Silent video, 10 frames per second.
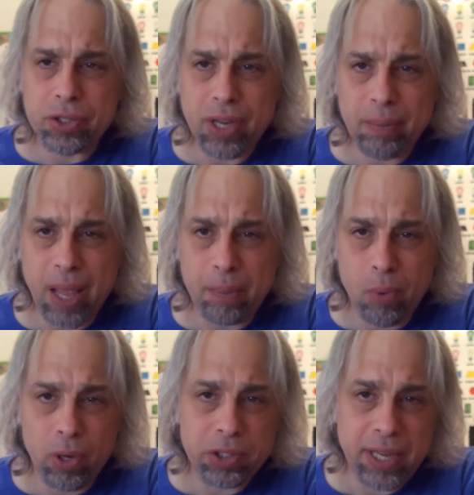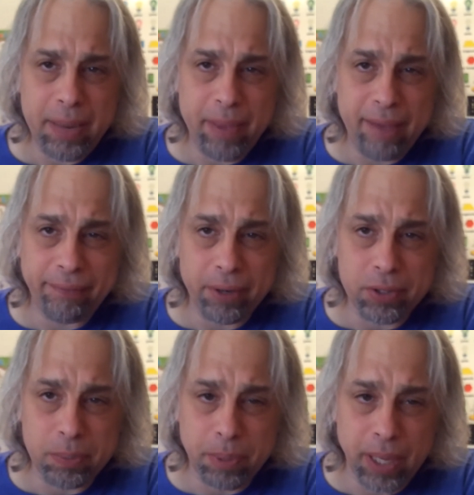seem like more team
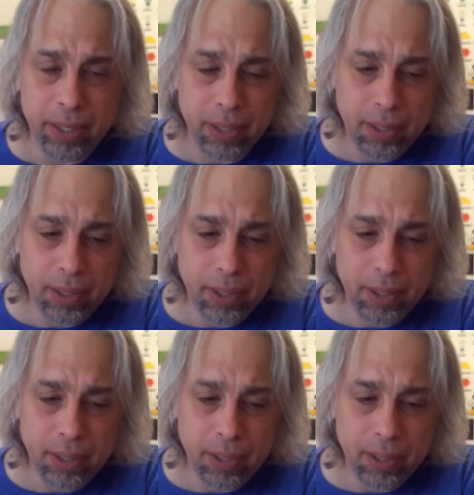efforts, but